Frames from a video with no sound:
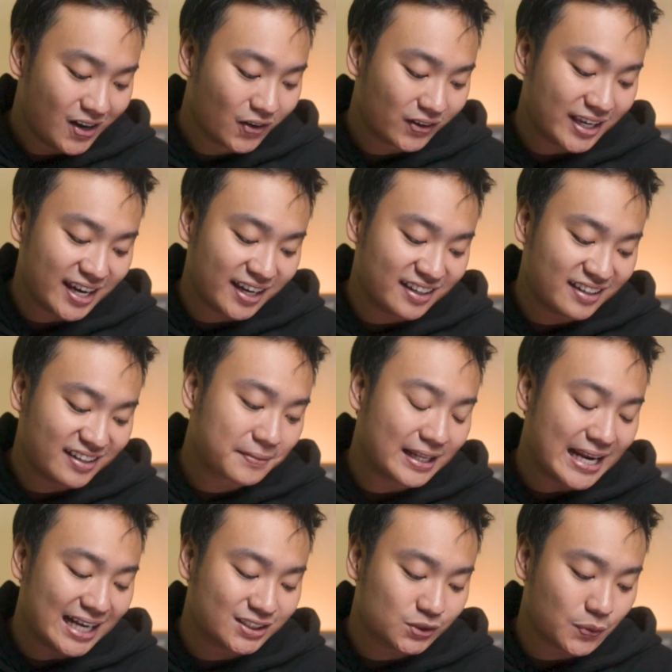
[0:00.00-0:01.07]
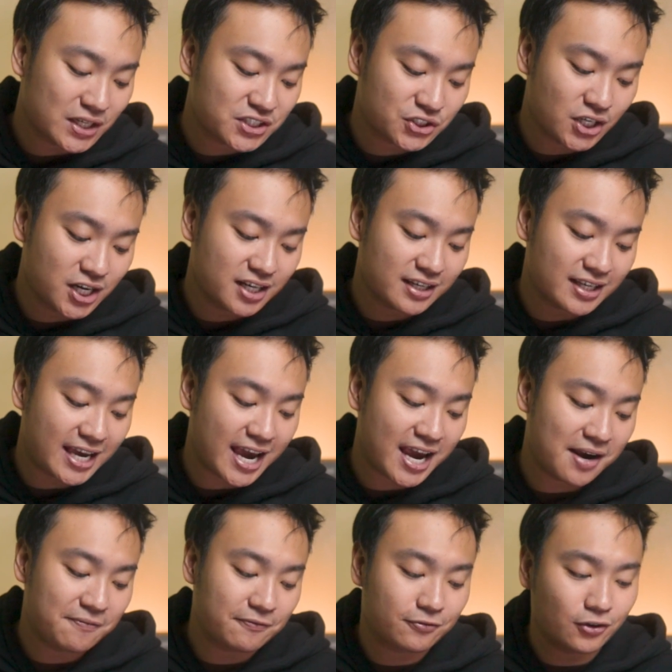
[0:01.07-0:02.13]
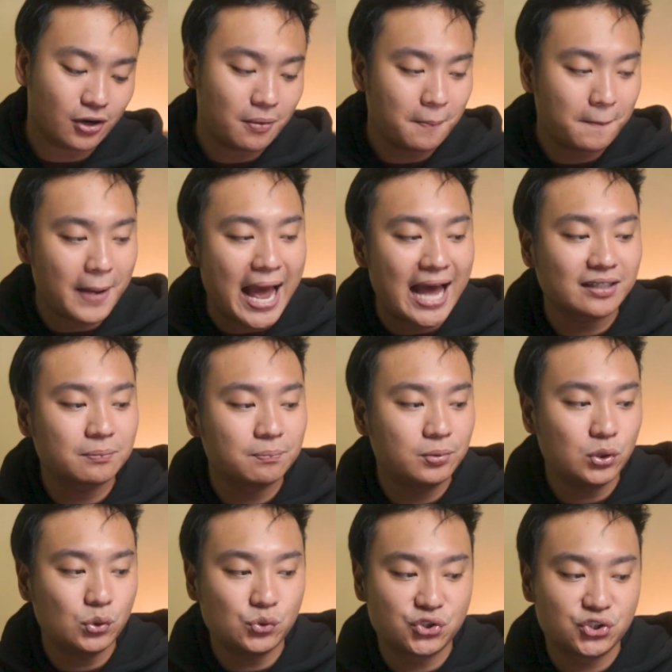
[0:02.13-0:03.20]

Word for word: Okay, the last question came from at Blue